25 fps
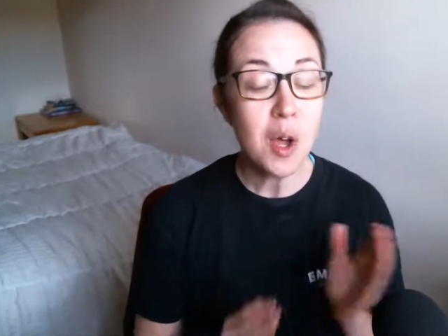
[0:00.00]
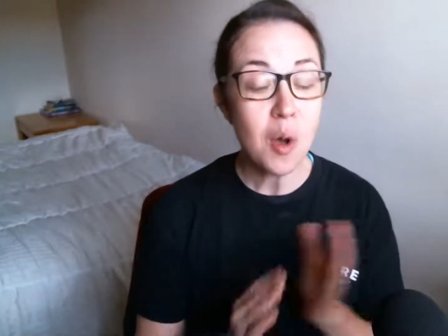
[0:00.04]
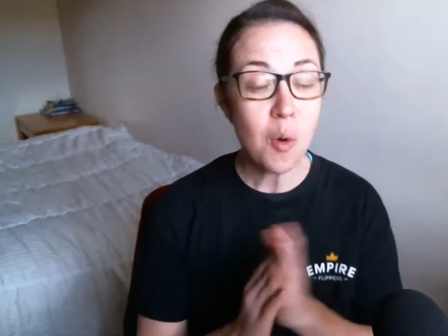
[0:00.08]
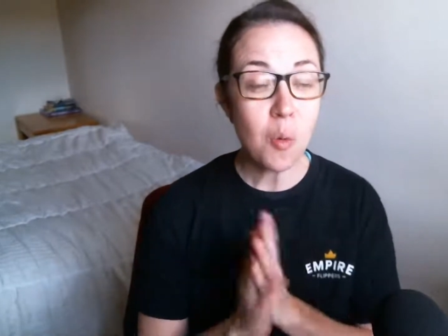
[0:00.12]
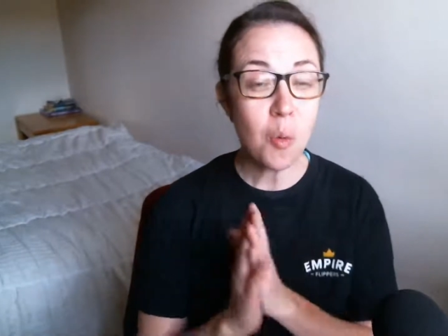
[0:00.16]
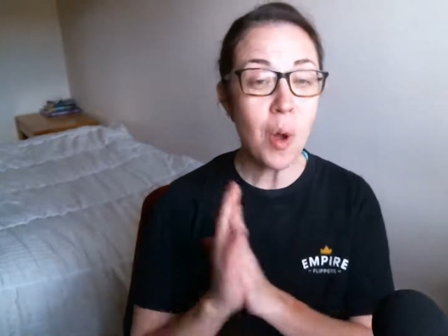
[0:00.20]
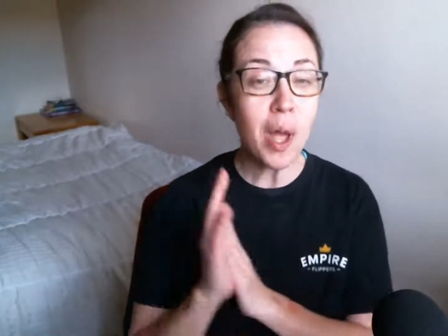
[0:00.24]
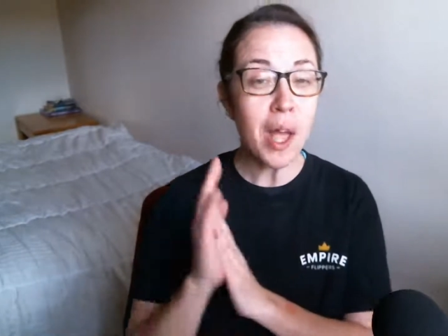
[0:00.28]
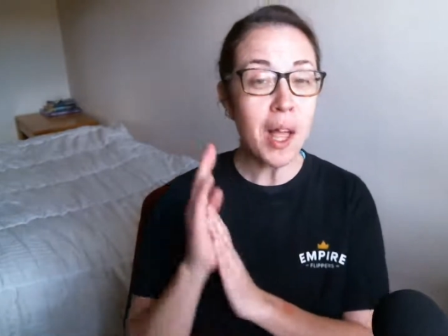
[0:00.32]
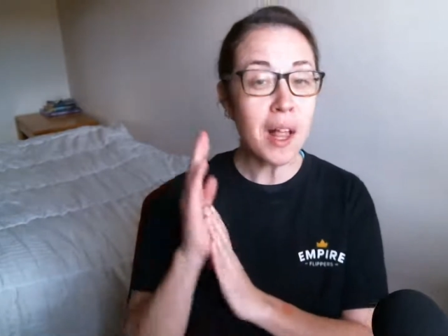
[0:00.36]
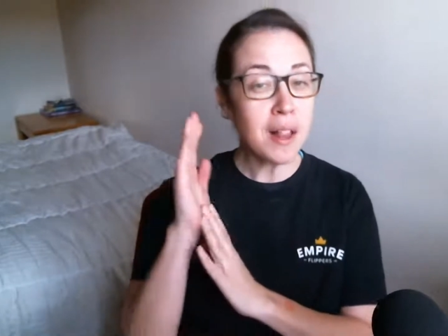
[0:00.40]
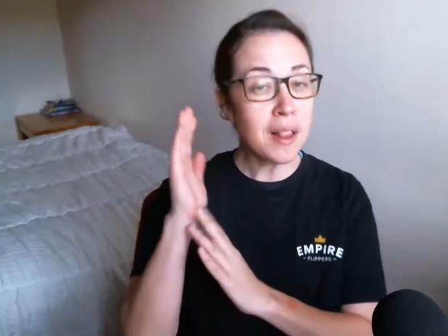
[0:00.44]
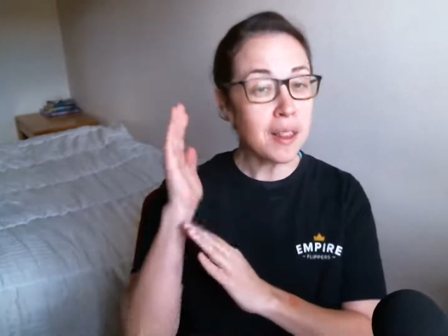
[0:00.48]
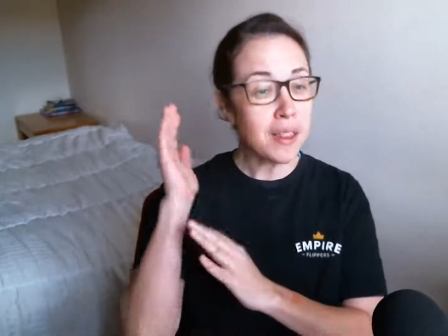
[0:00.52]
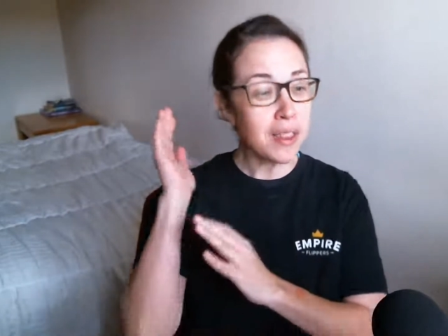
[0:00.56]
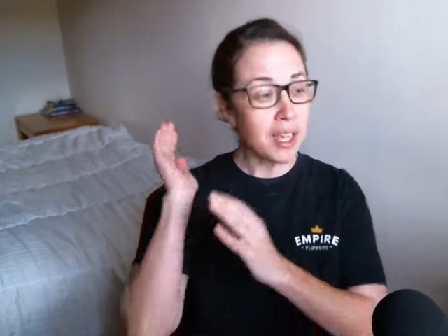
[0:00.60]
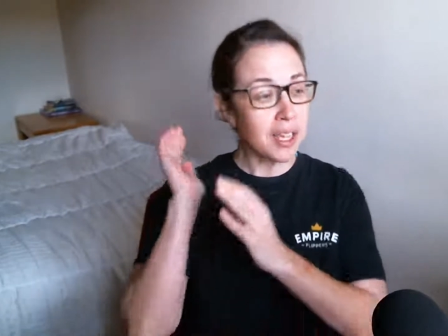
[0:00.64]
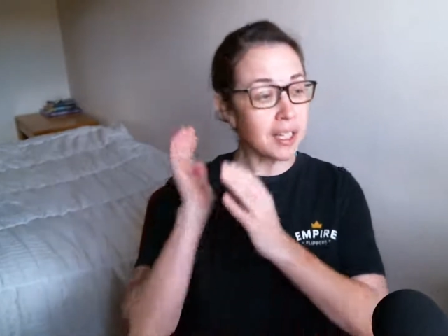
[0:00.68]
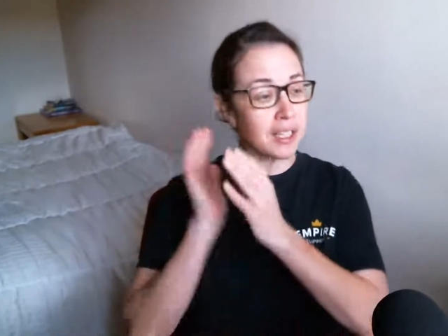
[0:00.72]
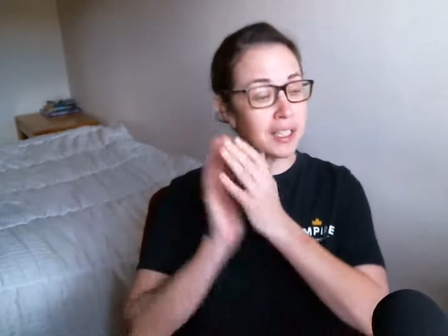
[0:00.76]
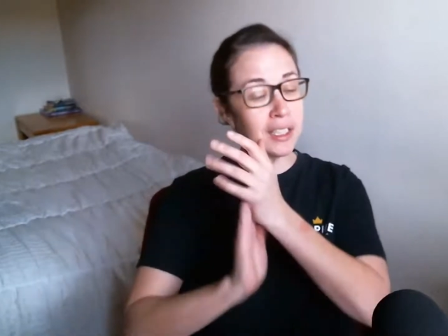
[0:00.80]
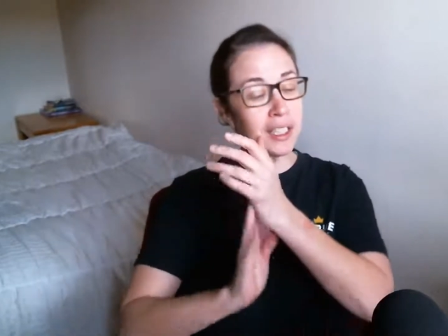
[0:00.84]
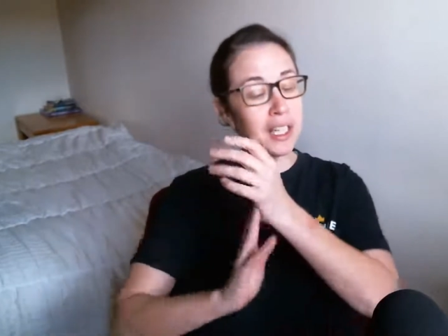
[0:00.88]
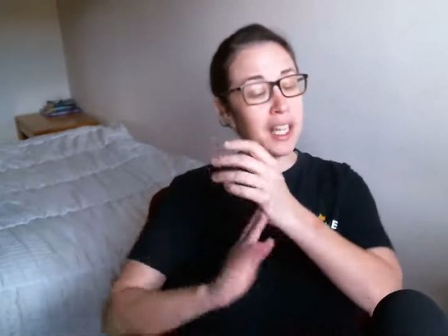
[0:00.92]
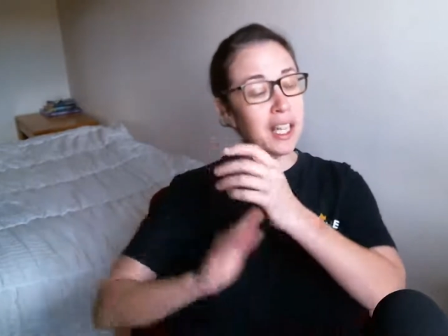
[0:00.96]
Well,
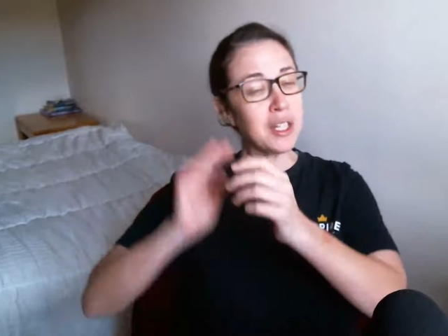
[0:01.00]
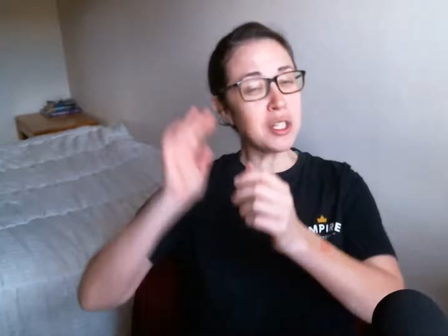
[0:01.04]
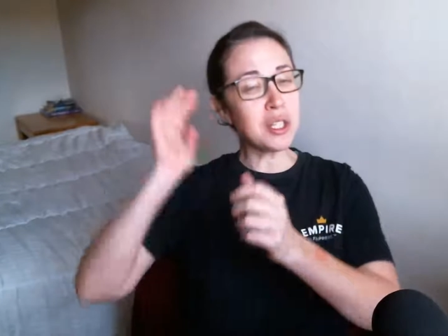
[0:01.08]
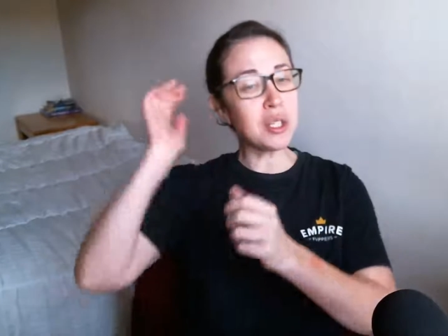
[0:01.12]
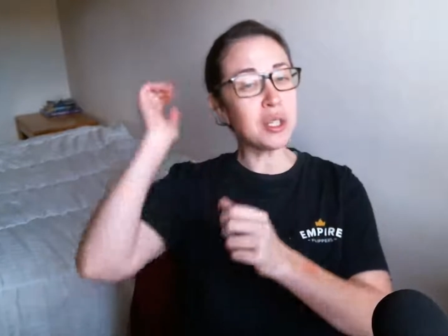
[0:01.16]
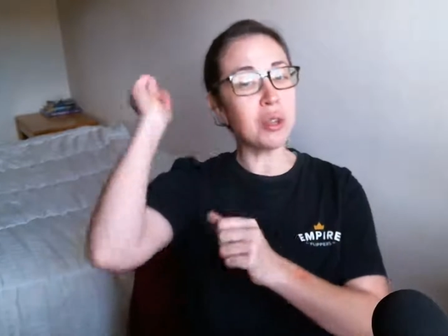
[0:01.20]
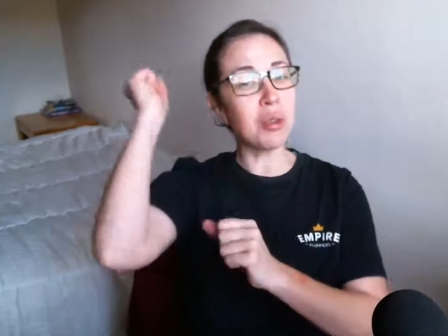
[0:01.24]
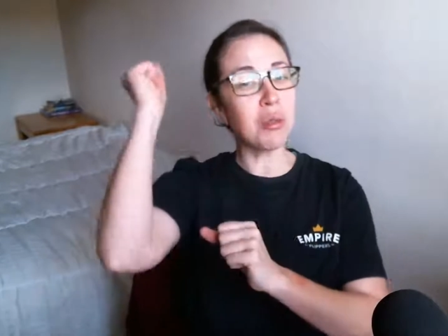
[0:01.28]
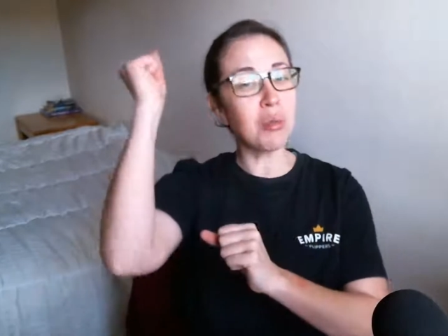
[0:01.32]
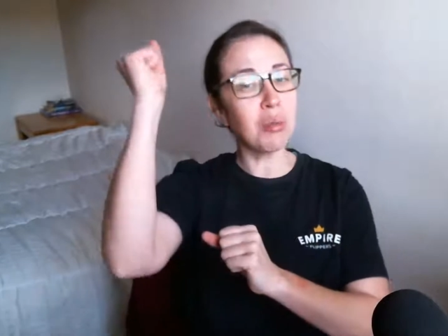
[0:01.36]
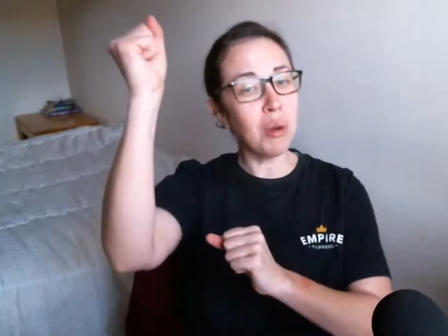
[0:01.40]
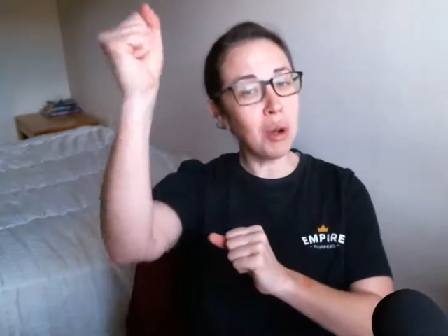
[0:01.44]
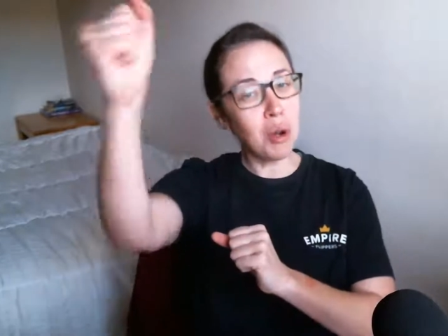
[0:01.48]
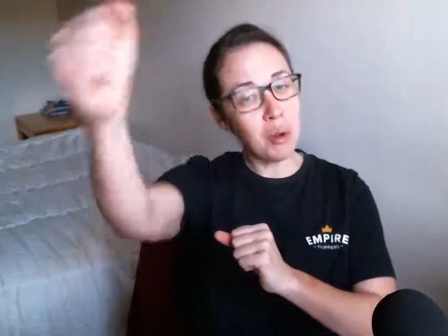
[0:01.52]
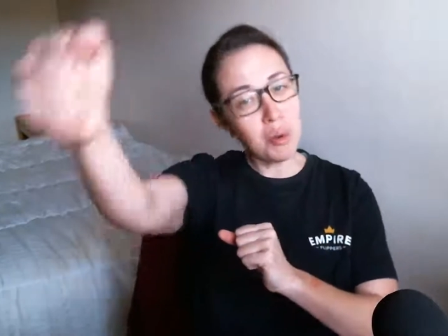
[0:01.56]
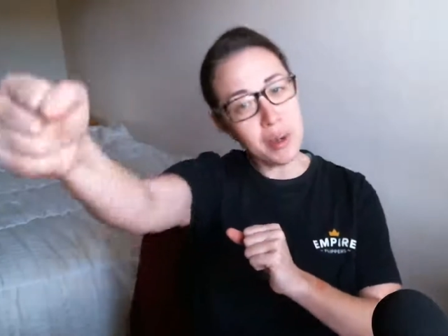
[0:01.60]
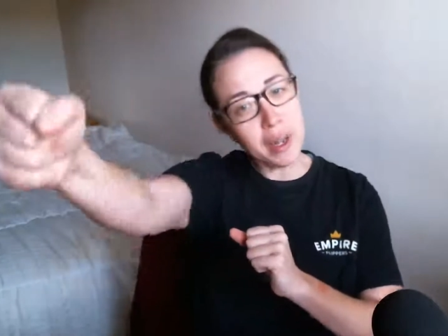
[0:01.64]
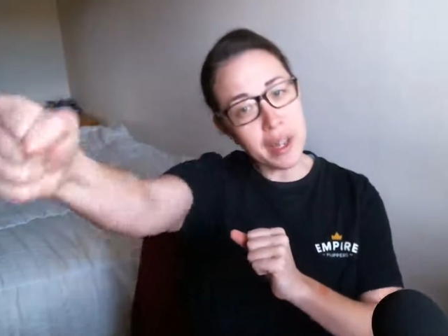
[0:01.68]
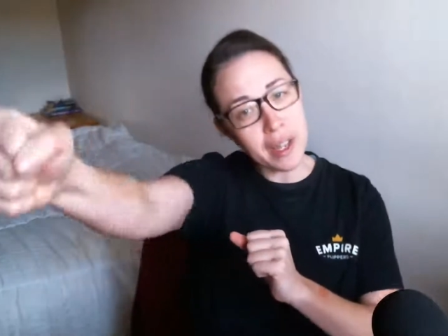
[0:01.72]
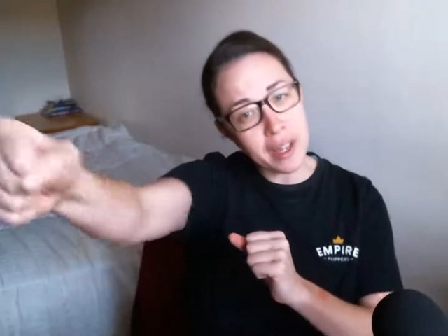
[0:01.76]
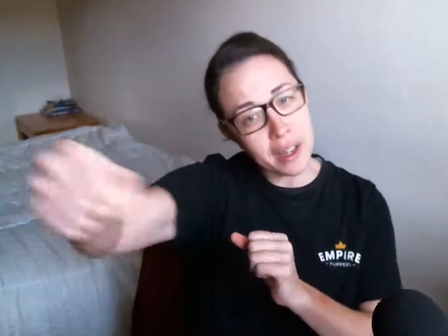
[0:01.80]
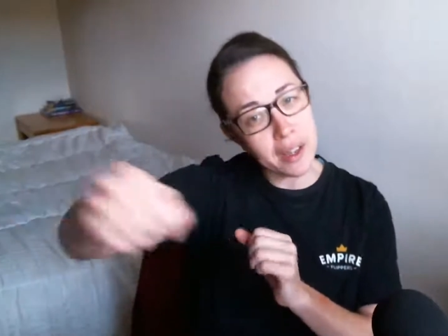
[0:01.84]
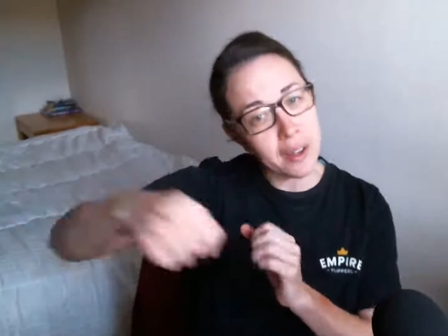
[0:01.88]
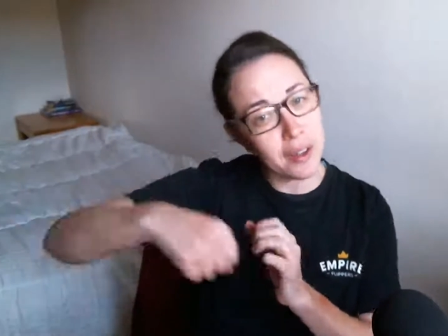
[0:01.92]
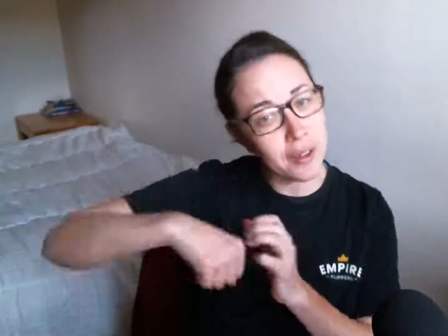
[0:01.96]
then let's throw
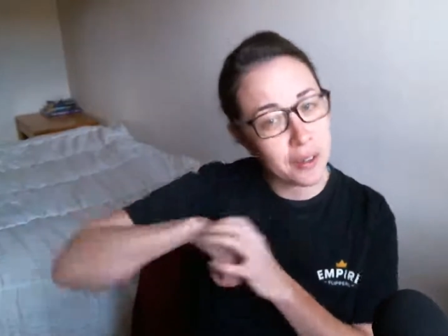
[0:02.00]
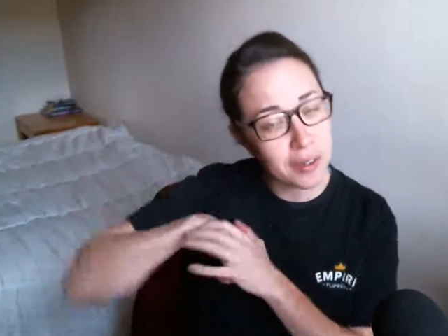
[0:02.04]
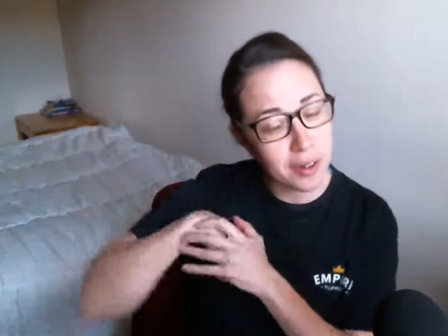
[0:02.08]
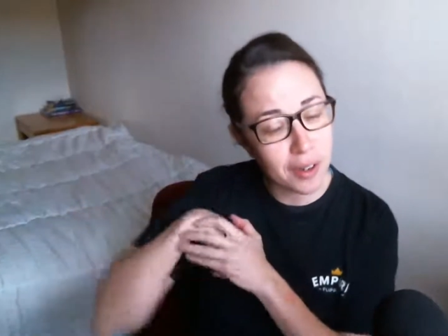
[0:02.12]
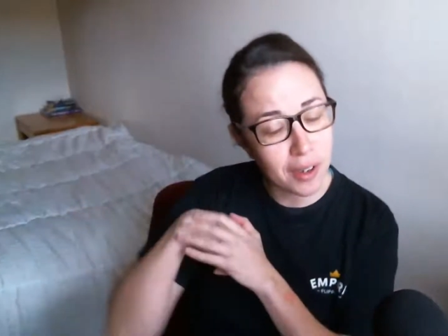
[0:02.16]
down